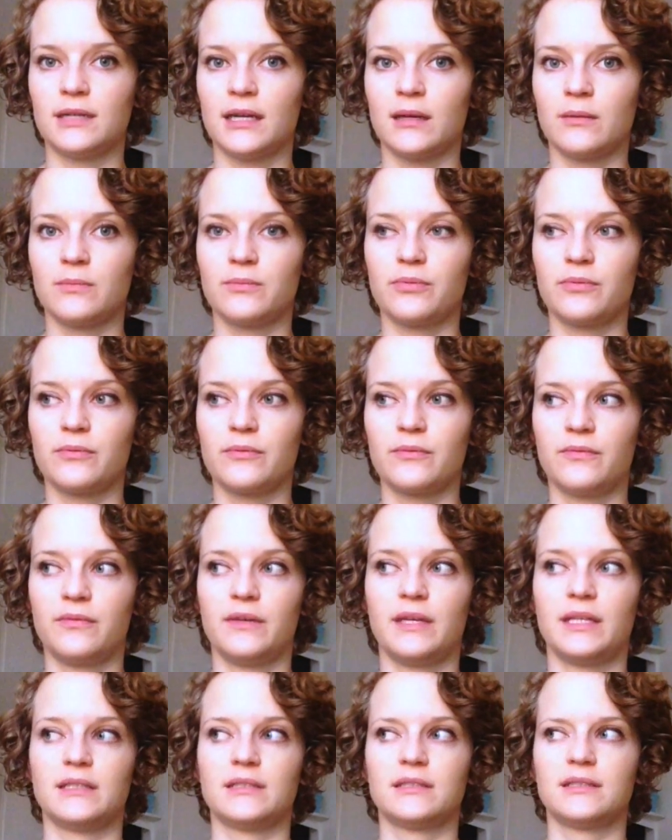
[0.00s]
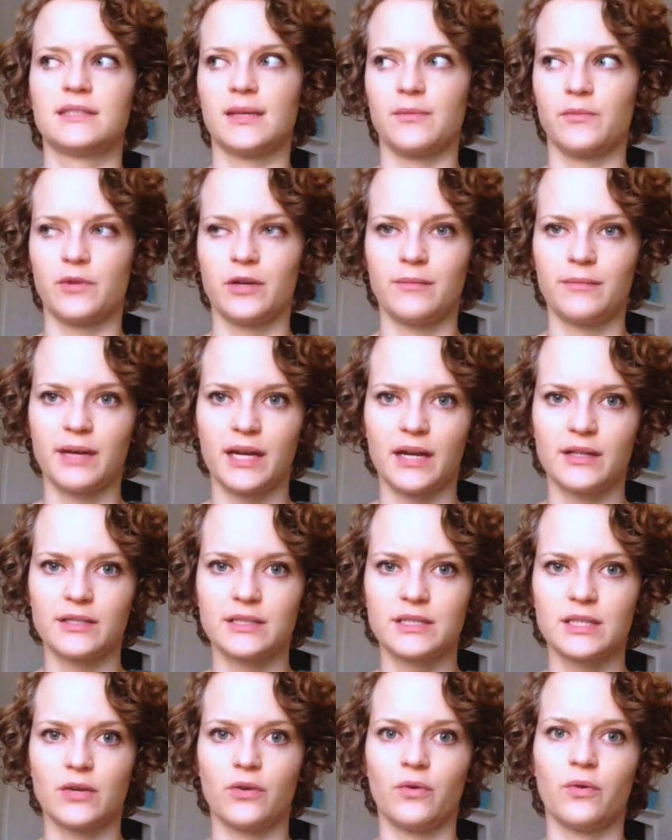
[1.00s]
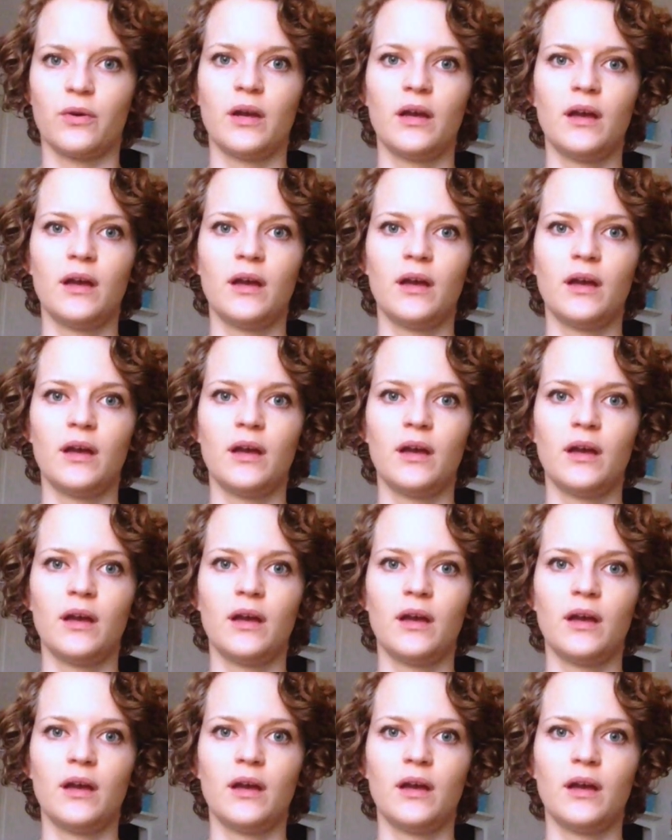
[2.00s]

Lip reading: help fit someone better. So